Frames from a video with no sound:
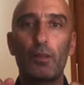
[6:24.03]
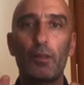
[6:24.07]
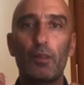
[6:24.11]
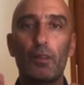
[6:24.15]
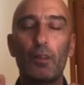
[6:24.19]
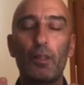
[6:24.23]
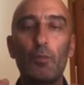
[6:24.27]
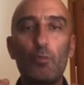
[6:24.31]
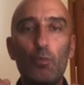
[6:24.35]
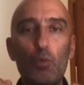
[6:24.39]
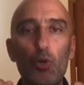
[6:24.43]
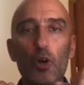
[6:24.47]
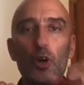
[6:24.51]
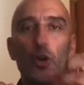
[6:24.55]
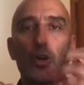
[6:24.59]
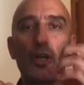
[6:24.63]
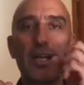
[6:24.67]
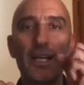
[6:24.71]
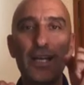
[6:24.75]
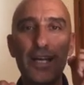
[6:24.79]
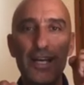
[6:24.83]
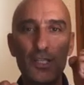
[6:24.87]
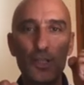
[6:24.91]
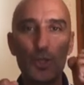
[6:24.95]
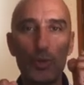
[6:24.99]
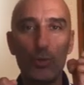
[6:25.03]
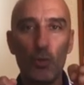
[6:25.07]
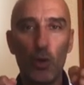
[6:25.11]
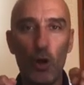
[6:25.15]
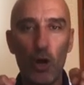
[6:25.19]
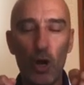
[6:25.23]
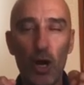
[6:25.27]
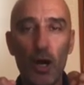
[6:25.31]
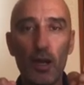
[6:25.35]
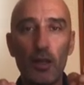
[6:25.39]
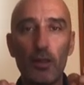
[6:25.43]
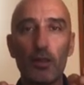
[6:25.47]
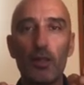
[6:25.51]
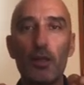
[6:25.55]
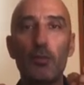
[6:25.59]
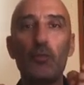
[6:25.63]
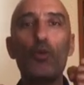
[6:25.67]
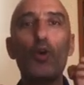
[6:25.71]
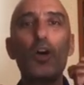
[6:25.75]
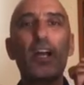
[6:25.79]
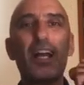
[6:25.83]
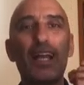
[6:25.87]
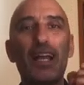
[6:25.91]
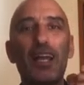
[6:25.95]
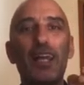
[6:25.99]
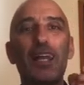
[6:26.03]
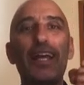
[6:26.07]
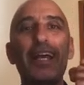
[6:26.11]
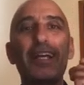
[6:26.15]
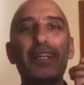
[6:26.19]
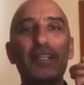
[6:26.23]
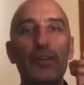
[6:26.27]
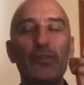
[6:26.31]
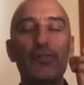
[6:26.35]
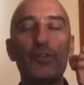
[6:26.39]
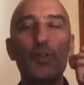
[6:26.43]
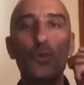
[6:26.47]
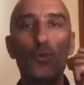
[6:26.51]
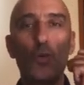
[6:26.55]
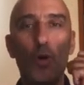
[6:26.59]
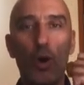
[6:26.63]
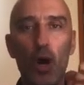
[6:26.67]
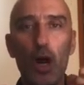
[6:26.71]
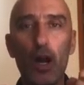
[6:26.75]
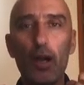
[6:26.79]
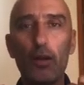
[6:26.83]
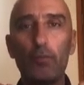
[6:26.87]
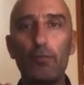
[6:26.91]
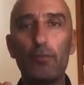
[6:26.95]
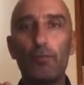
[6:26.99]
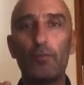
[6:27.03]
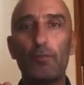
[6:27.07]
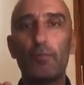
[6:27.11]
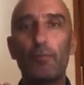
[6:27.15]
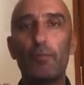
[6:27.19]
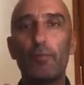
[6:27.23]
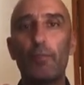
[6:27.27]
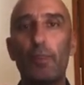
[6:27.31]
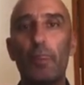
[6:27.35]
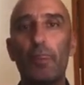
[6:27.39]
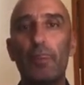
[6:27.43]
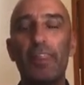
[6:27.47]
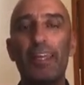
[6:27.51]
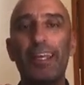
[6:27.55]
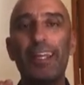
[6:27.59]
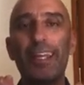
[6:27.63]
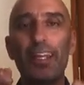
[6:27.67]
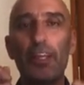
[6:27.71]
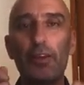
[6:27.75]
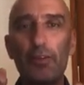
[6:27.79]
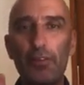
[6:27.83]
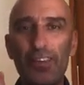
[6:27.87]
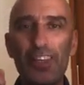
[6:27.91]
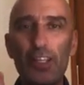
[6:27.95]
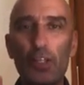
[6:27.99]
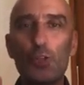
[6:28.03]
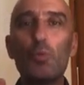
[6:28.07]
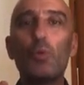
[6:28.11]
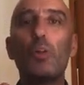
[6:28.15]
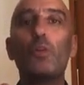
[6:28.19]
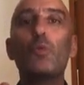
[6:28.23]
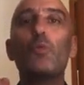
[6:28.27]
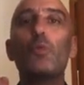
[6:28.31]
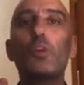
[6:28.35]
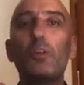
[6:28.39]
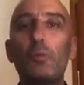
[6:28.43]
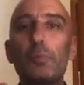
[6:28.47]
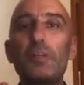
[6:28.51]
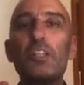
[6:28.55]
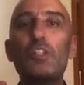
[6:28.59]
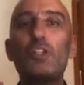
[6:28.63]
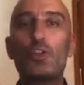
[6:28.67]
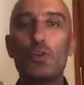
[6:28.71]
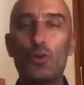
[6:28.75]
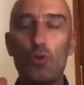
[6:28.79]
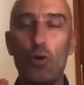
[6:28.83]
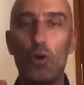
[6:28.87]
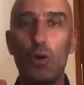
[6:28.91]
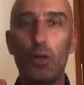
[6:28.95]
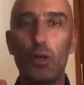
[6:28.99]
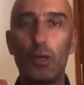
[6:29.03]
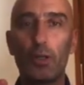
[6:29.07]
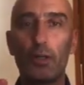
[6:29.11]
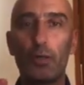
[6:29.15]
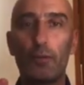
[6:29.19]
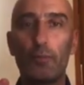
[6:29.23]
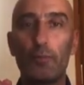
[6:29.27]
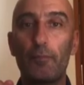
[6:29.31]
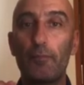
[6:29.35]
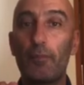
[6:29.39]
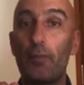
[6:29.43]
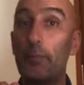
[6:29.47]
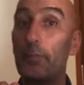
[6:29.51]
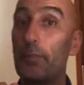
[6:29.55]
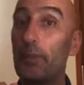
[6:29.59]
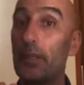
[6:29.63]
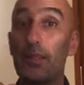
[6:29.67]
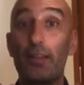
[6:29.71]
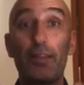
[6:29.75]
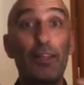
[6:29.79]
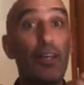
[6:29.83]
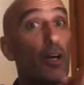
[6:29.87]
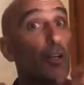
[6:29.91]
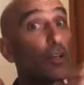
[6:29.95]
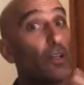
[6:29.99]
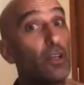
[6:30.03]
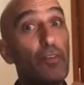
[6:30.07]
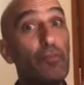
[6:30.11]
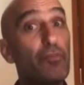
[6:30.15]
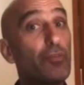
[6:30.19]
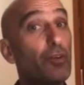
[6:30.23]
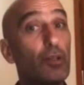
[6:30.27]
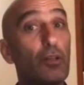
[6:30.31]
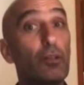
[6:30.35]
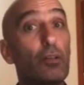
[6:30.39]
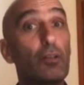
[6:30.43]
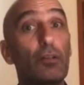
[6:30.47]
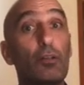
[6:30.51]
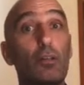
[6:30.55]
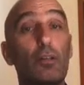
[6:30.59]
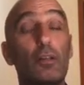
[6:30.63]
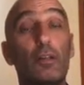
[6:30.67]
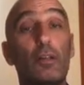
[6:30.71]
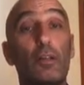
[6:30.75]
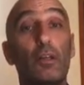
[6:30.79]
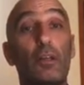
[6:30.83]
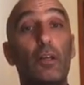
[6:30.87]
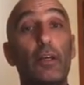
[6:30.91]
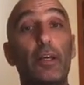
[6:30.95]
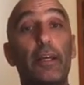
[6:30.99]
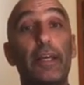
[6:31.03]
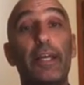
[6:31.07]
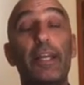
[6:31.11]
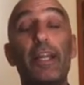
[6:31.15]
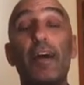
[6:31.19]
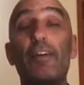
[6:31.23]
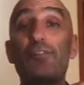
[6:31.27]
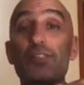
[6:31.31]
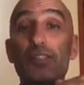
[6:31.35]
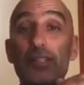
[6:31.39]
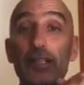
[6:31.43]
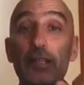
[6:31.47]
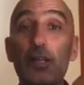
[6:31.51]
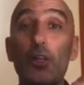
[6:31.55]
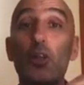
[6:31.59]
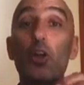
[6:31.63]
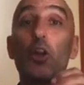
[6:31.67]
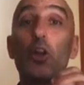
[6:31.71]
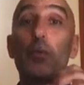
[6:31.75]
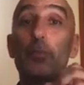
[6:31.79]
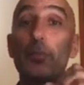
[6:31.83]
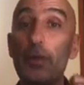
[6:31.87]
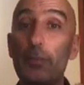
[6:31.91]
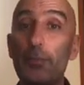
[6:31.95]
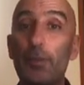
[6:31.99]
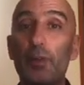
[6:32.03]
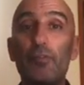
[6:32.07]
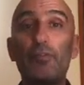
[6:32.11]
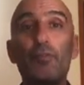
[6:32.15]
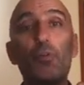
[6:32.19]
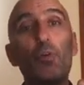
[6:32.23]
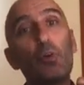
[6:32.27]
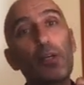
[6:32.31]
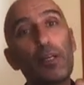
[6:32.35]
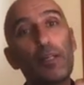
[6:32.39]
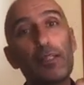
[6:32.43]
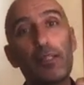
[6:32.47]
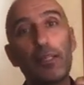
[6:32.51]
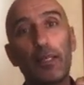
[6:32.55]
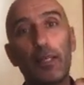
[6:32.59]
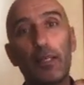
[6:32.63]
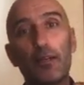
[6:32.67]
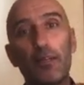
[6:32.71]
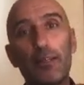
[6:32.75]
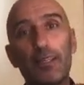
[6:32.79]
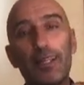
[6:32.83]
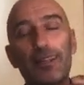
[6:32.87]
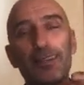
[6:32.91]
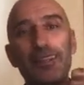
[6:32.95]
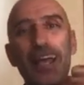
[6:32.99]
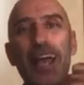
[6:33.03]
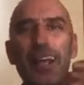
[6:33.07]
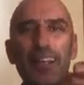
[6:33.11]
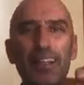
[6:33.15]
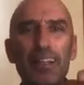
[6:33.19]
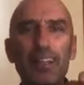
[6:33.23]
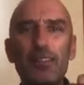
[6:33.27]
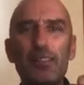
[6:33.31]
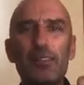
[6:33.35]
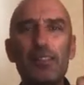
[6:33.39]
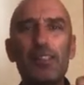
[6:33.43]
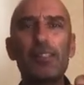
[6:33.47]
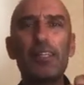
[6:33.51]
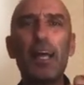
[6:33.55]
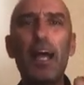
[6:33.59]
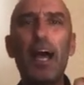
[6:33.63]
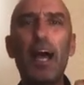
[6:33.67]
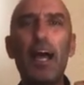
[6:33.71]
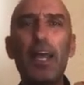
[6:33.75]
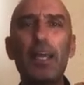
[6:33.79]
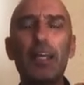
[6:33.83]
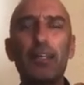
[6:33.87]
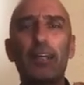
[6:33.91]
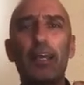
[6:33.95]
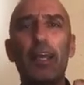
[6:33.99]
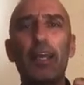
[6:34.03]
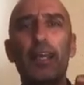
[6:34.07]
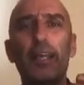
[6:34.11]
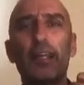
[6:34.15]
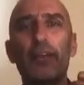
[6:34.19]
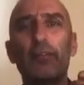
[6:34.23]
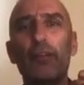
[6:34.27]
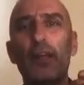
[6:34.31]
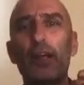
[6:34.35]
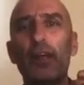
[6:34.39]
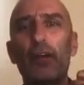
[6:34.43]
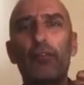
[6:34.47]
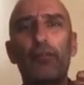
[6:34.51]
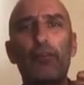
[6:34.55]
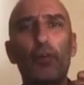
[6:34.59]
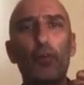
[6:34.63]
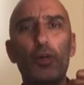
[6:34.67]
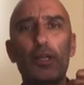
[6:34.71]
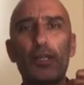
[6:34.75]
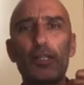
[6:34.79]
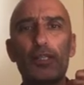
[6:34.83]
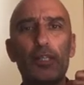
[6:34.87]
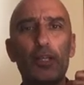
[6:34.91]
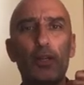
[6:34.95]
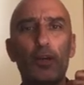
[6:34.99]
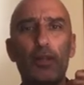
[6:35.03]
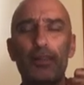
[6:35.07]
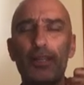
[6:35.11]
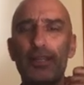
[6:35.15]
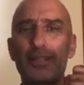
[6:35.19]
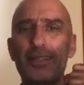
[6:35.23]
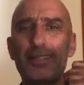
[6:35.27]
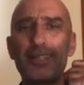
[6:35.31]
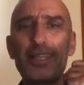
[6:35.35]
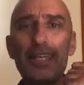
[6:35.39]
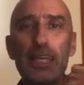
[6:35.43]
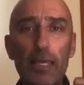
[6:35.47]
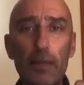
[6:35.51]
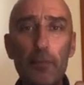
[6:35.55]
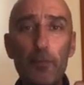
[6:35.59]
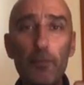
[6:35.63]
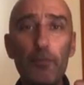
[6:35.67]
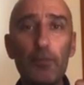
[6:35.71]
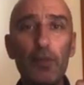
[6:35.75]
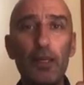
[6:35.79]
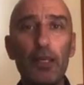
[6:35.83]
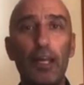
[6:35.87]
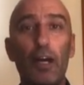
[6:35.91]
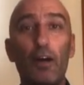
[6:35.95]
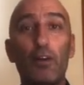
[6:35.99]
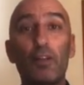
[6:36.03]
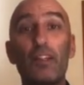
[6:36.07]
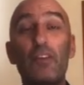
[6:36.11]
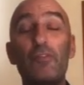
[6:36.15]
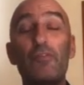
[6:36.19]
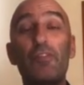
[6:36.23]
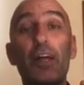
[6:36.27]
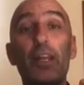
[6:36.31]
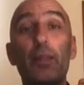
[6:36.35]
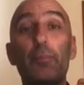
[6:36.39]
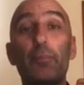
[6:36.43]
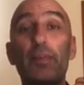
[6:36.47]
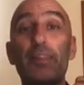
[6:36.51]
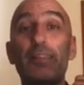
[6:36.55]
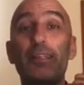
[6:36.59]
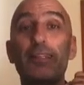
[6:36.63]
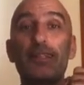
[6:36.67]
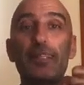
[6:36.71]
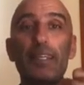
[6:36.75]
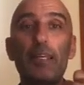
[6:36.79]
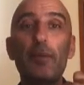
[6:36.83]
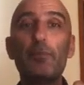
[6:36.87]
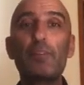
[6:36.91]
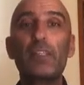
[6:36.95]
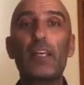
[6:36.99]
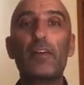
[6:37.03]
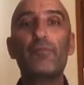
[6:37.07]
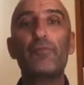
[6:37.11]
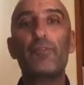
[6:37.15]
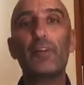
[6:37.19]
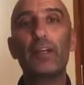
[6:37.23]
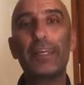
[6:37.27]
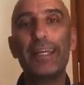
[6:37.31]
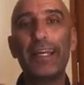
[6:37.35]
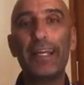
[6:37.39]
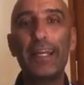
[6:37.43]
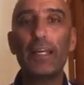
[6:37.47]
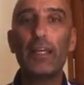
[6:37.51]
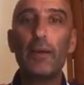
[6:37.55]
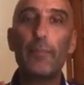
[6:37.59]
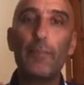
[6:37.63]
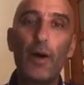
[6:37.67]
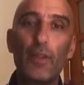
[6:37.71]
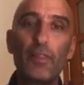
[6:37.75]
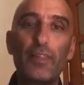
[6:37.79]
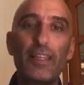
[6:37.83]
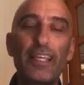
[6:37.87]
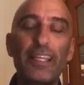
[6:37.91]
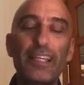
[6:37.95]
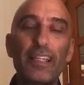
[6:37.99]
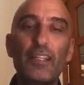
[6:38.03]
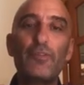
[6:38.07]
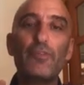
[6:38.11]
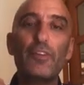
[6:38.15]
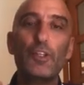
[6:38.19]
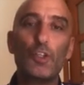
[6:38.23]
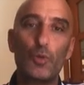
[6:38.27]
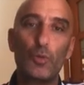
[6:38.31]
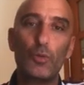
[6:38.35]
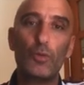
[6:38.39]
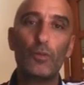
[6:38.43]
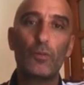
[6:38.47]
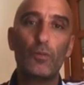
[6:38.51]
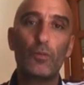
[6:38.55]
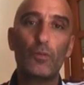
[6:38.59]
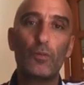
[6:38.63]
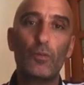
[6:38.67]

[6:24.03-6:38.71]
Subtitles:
The more organized you are, the more collective you are, the individual will be strong. But they are different. And I've seen a lot of people focusing on the tactical side and focusing on the team, on developing the teams, and forgetting about the individual.